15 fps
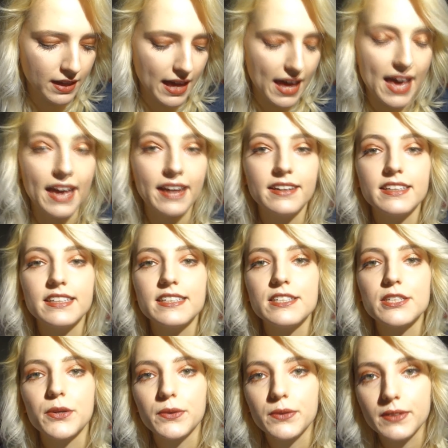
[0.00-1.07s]
And it's
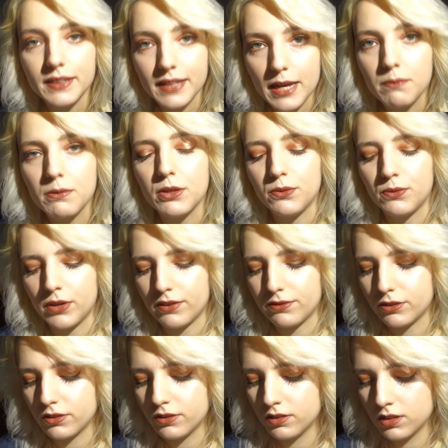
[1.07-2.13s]
her debut
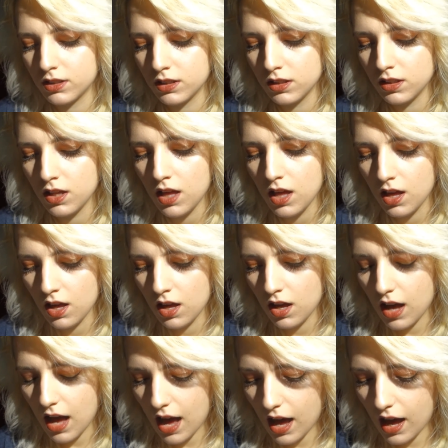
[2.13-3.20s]
novel.
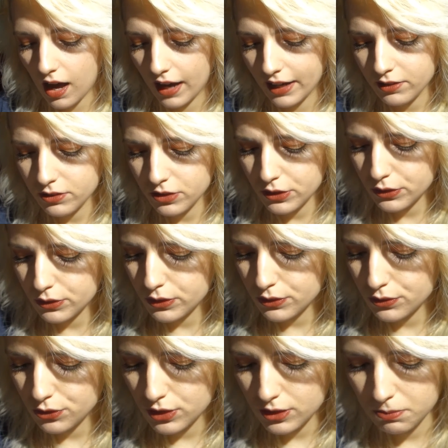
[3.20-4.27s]
I don't know if
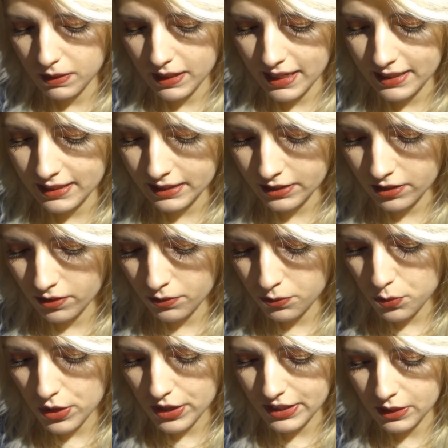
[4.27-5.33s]
she's planning on
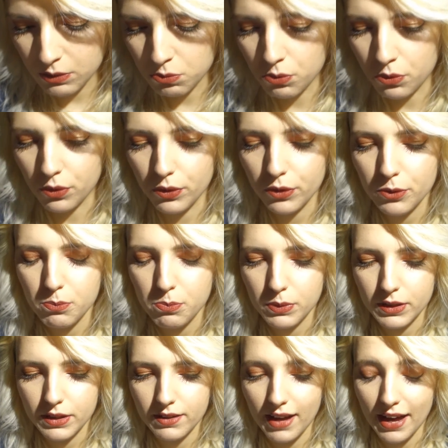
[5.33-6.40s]
writing more,
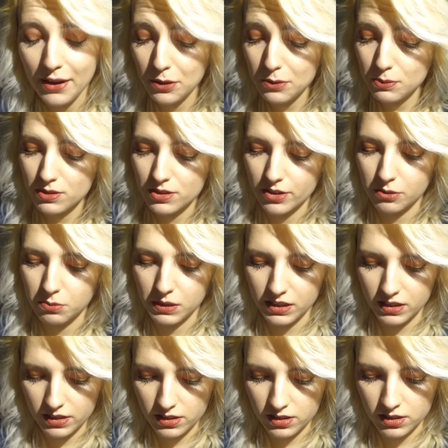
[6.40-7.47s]
but I hope so,
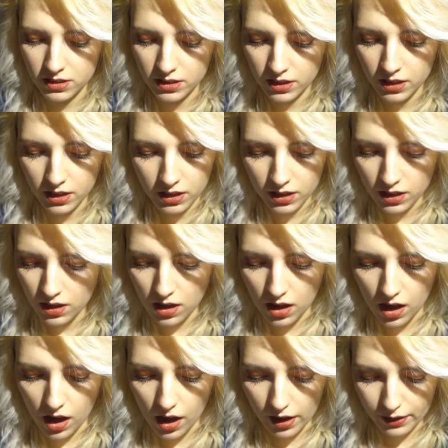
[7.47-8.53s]
because
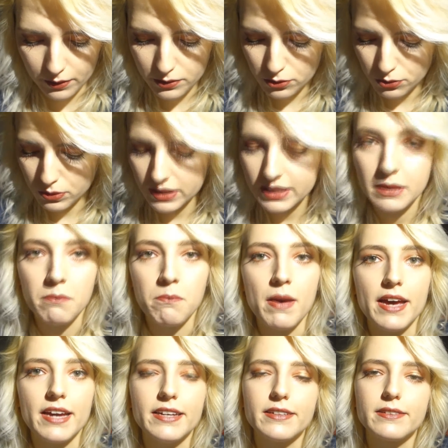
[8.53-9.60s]
I was really
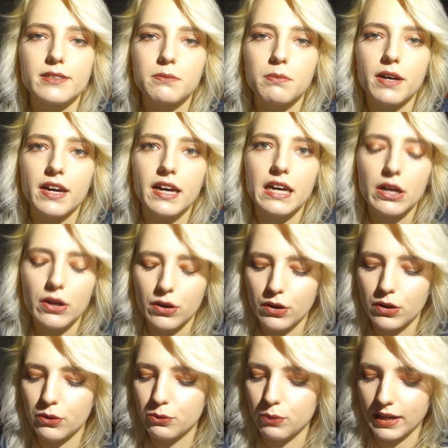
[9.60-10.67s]
amazed by
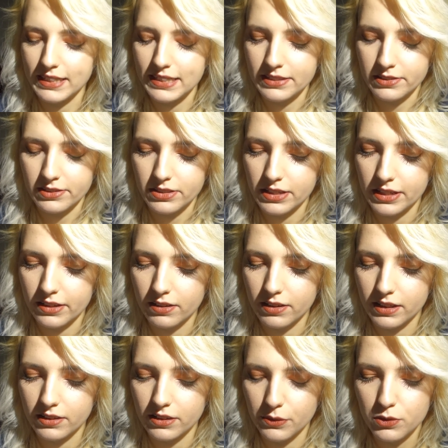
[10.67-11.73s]
her writing style.
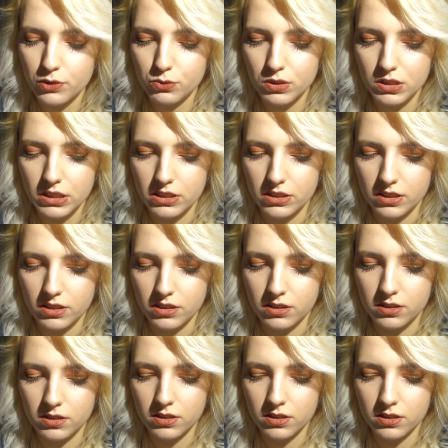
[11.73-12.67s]
Like, it was really good.